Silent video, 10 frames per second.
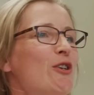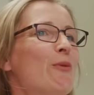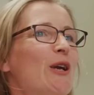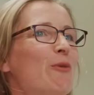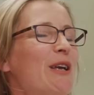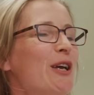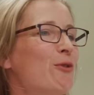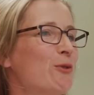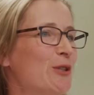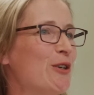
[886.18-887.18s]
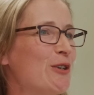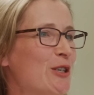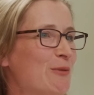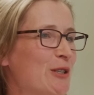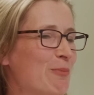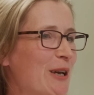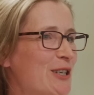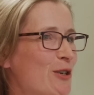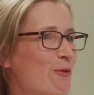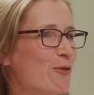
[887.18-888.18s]
you know, we could be here all you know de-
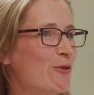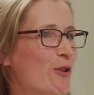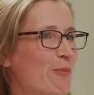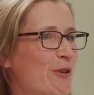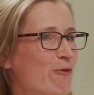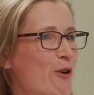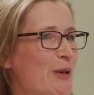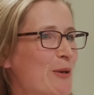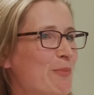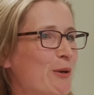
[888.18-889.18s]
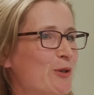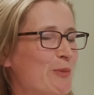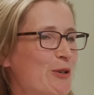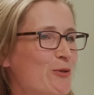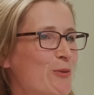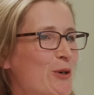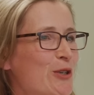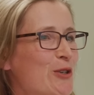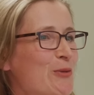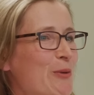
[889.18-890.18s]
debating whether or not the, the Roman Empire was better or
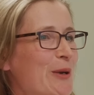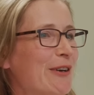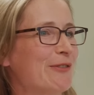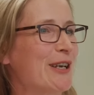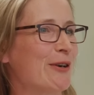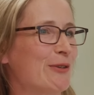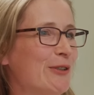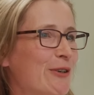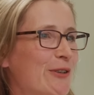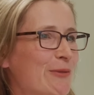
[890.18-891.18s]
worse than what we have now. You know,